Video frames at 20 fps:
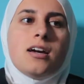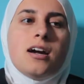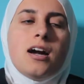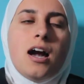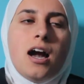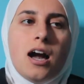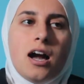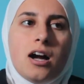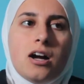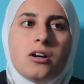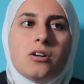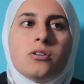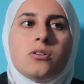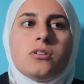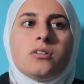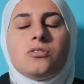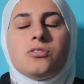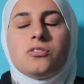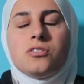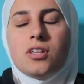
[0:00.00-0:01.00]

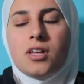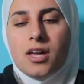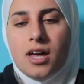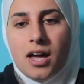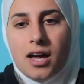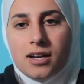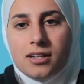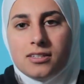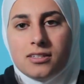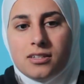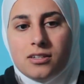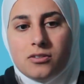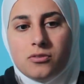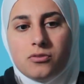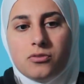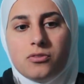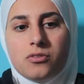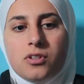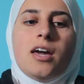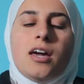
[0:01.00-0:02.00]
How to stay
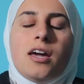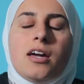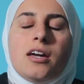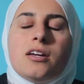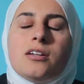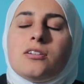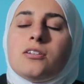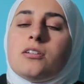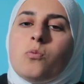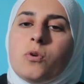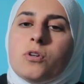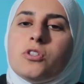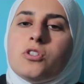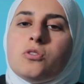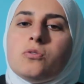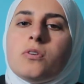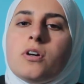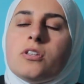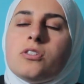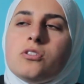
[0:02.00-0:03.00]
active and what
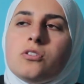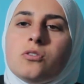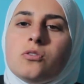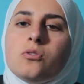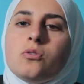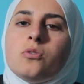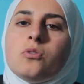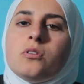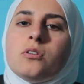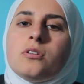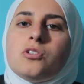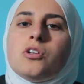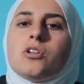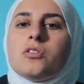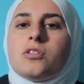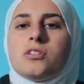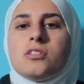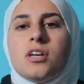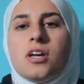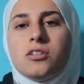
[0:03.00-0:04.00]
do I do
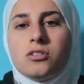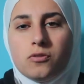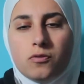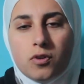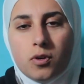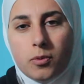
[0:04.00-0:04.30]
during the days of